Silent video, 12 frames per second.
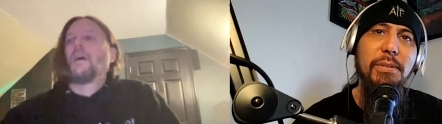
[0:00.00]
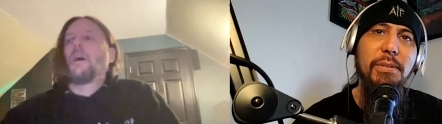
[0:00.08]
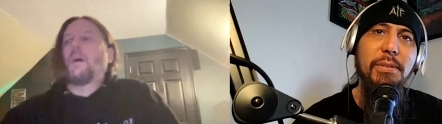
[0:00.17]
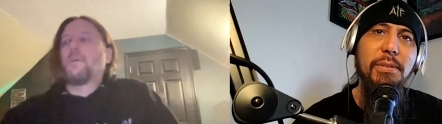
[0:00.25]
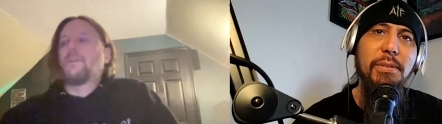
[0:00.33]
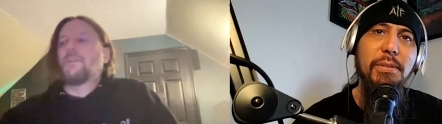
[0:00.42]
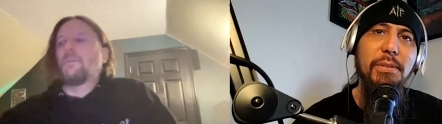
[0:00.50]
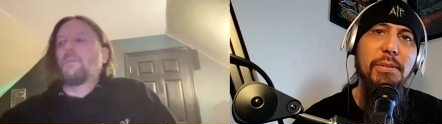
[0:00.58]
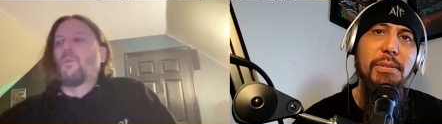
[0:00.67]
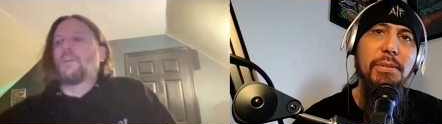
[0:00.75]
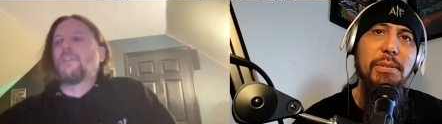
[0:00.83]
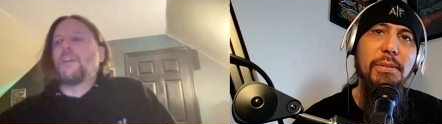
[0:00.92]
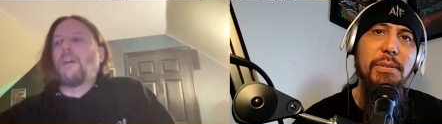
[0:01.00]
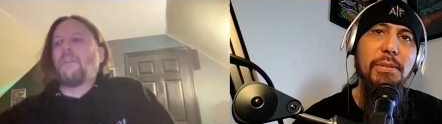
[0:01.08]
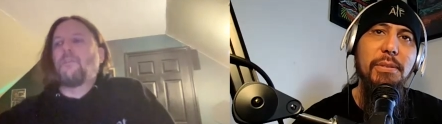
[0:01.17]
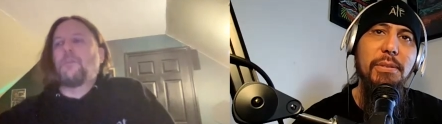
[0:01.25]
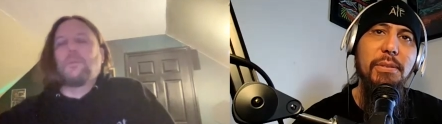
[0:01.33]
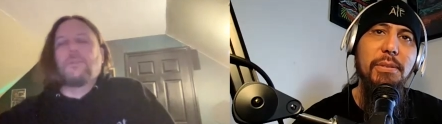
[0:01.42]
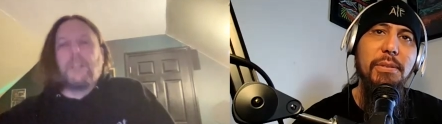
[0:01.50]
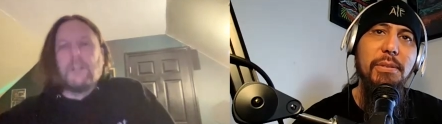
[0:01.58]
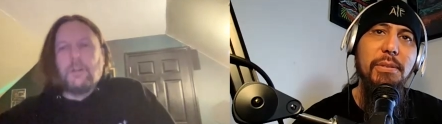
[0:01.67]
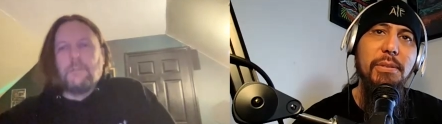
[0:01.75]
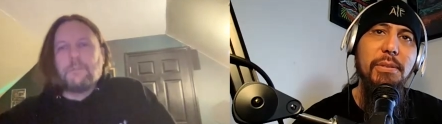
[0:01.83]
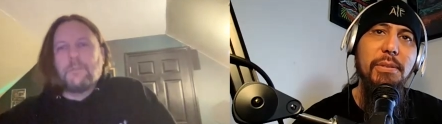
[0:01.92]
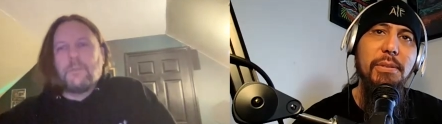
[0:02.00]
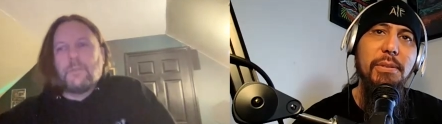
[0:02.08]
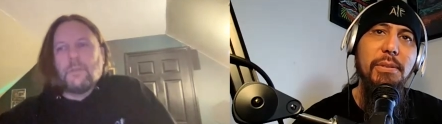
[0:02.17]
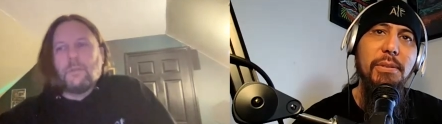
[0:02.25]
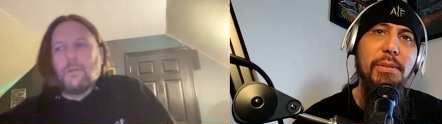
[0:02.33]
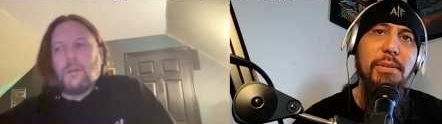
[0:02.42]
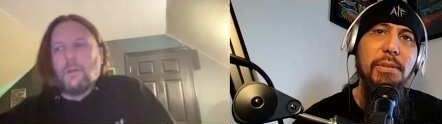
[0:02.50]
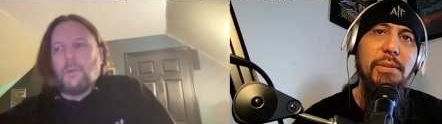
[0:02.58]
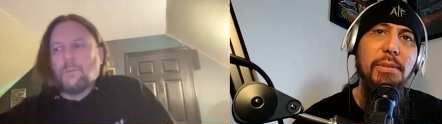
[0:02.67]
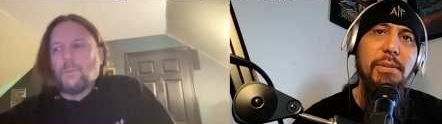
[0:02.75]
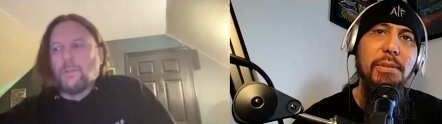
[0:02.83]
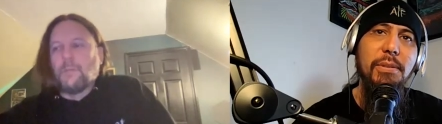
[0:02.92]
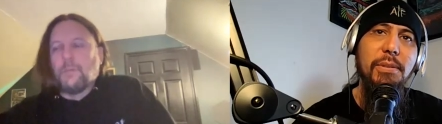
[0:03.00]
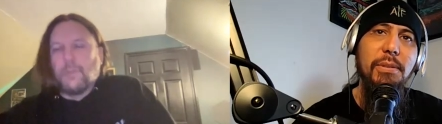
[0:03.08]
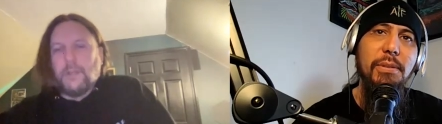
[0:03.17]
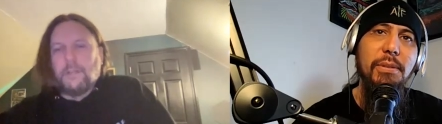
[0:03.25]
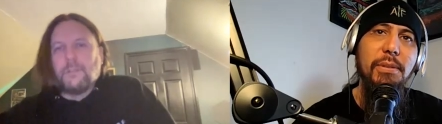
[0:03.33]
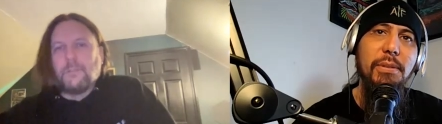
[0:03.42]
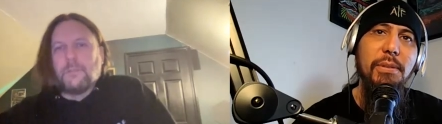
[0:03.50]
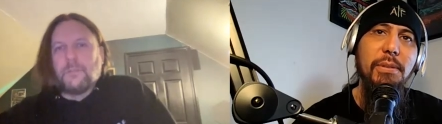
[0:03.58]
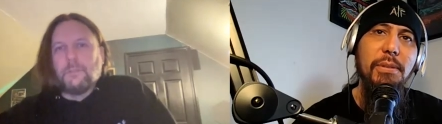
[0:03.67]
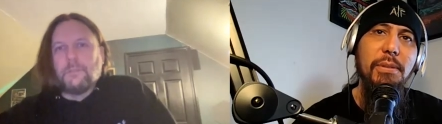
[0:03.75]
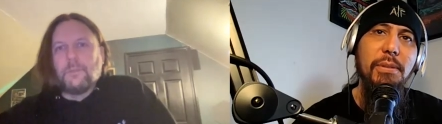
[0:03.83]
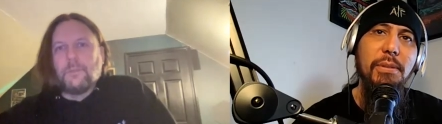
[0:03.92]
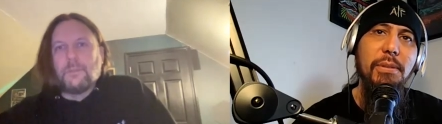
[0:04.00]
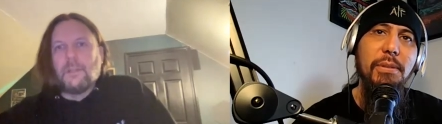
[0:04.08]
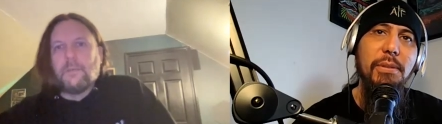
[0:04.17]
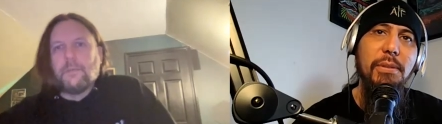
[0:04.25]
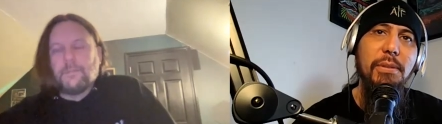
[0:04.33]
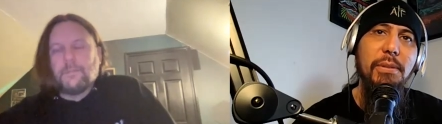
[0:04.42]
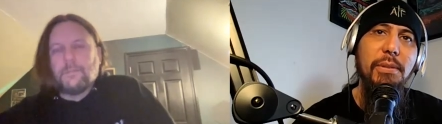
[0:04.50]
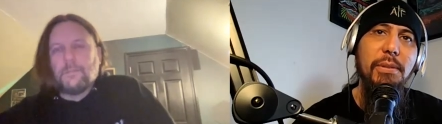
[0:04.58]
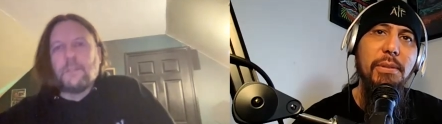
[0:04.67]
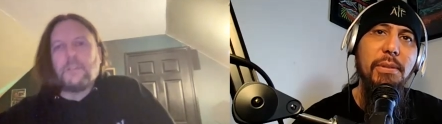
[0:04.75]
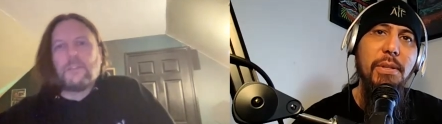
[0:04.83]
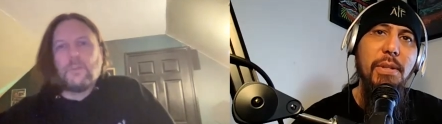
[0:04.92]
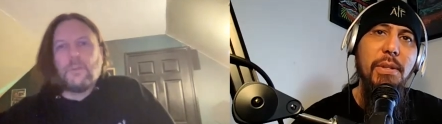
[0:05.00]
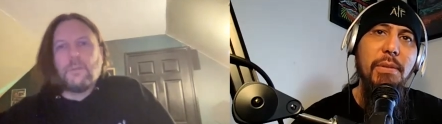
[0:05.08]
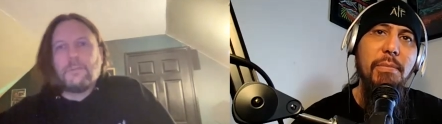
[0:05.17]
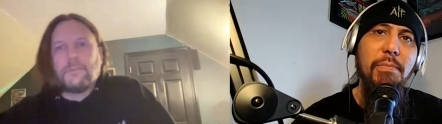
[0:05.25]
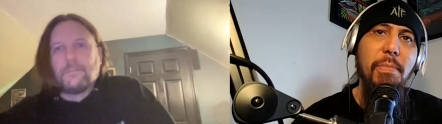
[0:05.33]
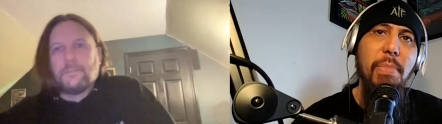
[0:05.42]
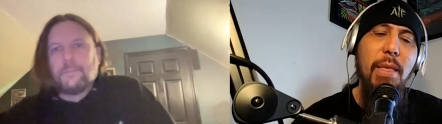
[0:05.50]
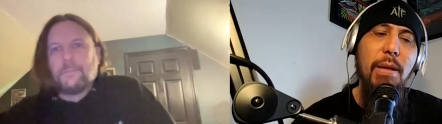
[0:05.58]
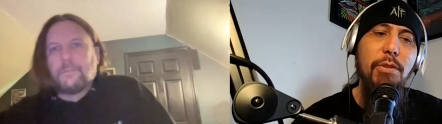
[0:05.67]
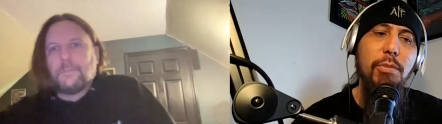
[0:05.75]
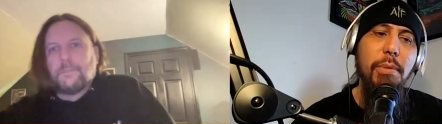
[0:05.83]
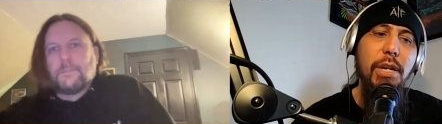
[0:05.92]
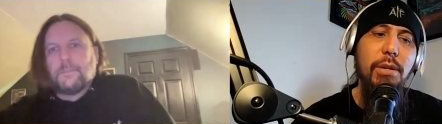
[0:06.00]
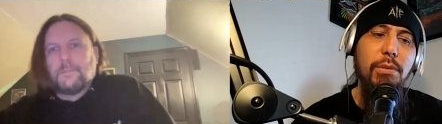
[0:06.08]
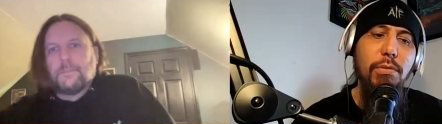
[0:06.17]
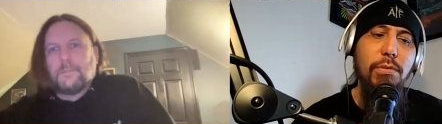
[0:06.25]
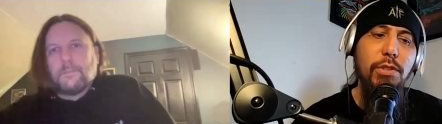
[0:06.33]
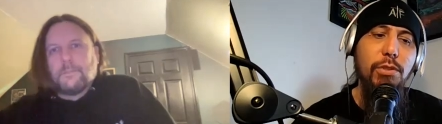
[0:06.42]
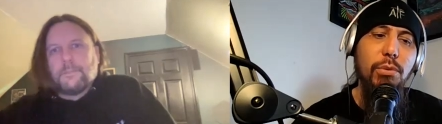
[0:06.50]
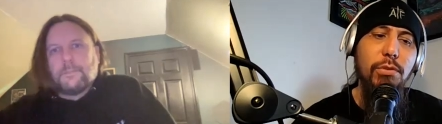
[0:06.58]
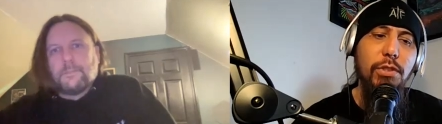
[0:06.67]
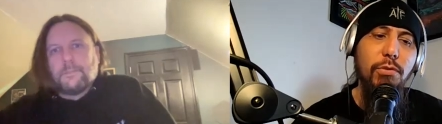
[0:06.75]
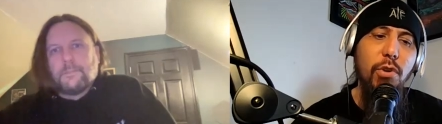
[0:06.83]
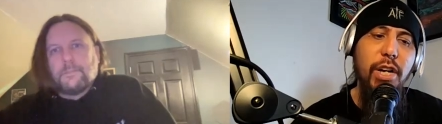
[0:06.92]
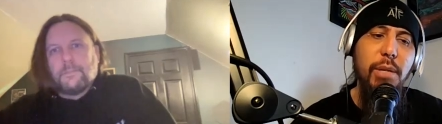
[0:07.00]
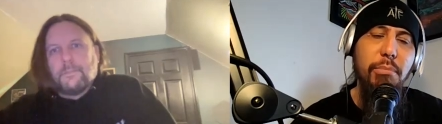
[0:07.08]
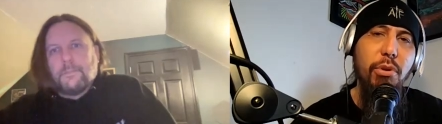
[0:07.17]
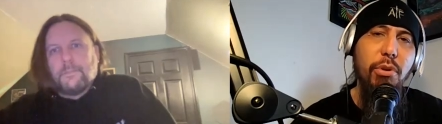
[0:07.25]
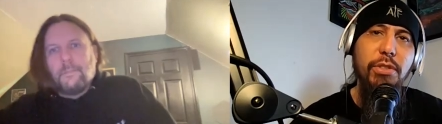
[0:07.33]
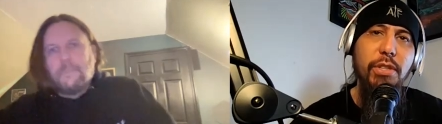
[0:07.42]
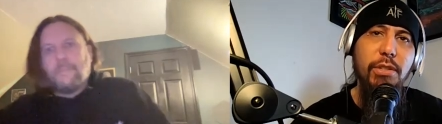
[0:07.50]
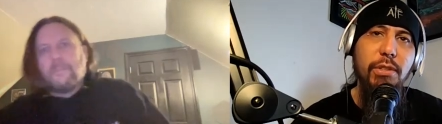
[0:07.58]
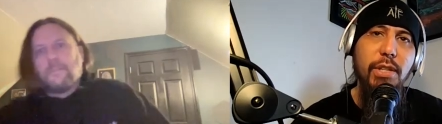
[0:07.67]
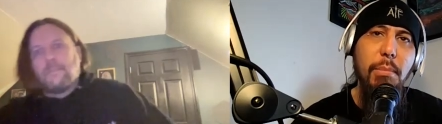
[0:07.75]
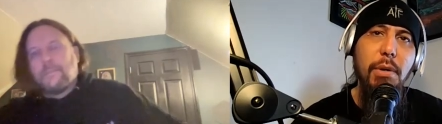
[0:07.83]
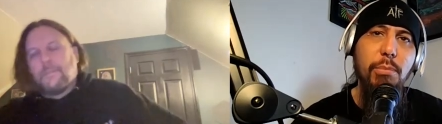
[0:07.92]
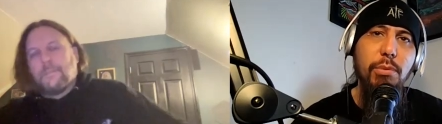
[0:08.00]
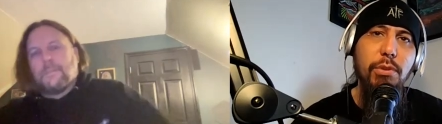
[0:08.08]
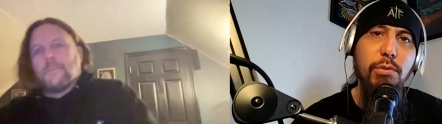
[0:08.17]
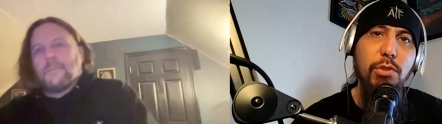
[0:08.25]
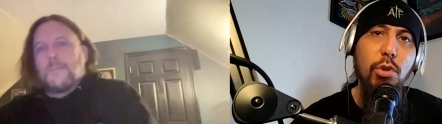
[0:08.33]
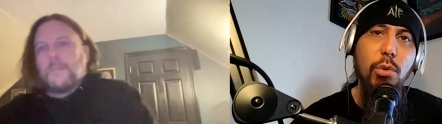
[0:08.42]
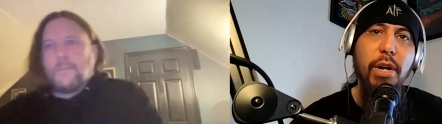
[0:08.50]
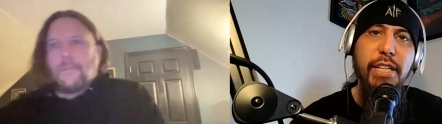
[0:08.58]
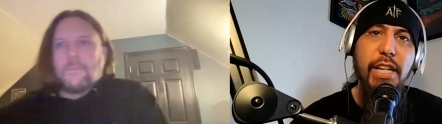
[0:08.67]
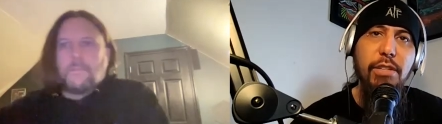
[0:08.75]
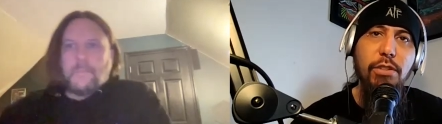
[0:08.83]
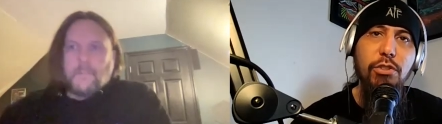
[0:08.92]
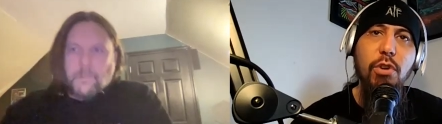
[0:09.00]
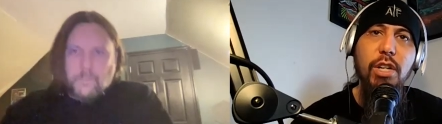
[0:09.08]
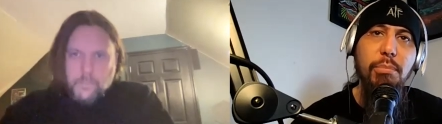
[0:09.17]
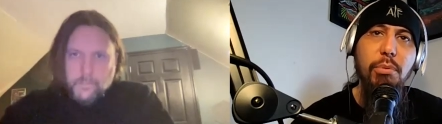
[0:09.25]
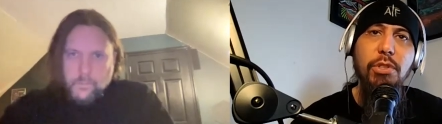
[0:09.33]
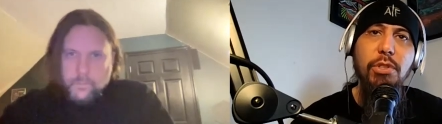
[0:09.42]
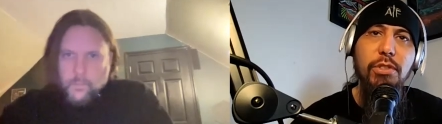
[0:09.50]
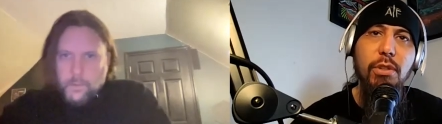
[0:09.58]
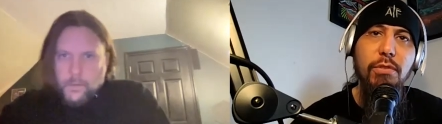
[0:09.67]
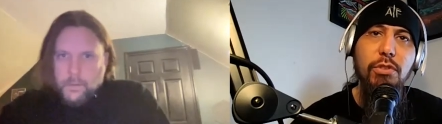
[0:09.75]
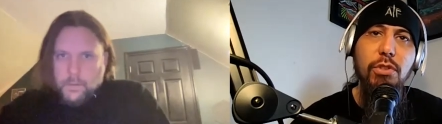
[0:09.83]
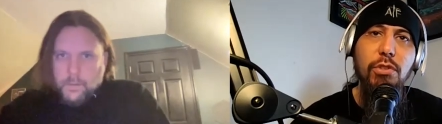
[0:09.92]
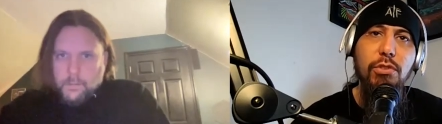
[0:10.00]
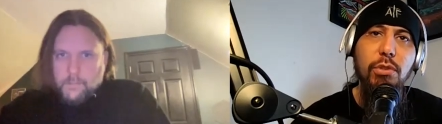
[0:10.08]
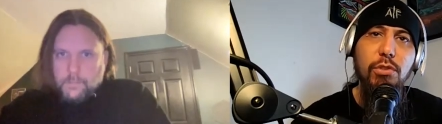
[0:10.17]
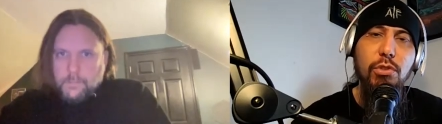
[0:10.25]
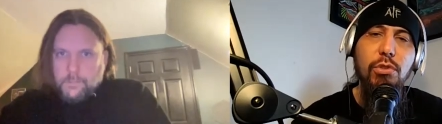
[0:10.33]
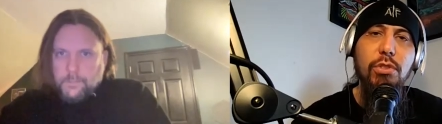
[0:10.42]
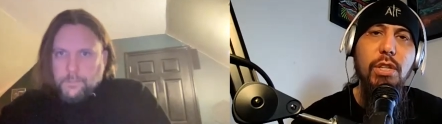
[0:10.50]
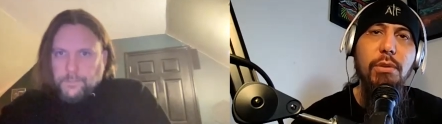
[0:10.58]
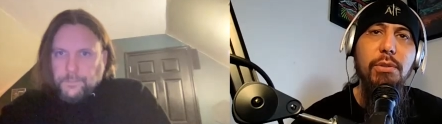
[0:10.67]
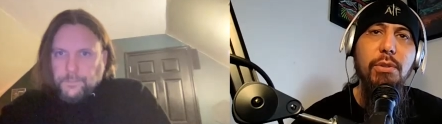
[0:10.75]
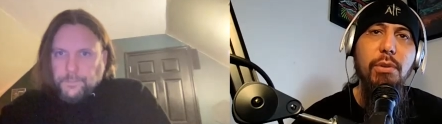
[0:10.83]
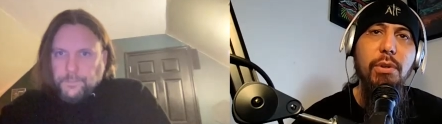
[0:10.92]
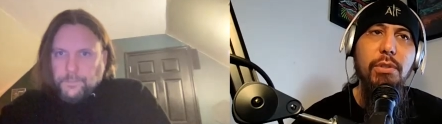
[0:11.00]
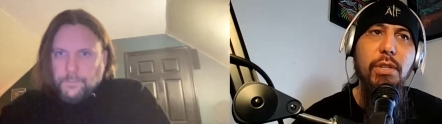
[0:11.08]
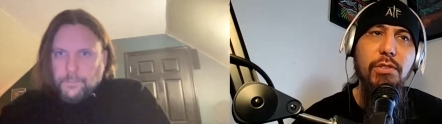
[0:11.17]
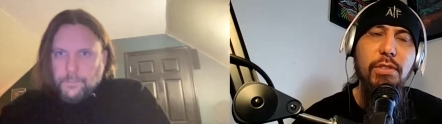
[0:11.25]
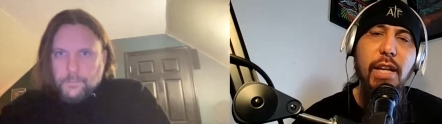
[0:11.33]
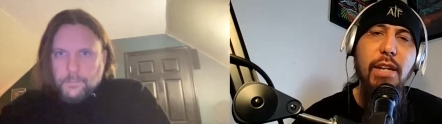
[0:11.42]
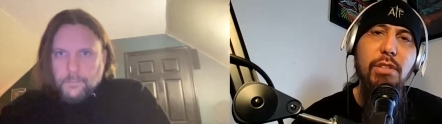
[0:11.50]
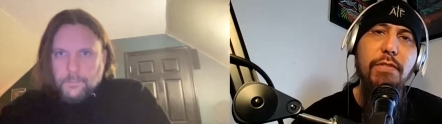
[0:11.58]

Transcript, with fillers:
Speaker 1: We're just more excited for people to hear it. So we're going to be playing some new stuff on this tour.
Speaker 2: Speaking of this sort of the writing process and coming up with new ideas and trying to push yourselves to sort of new territories, is that a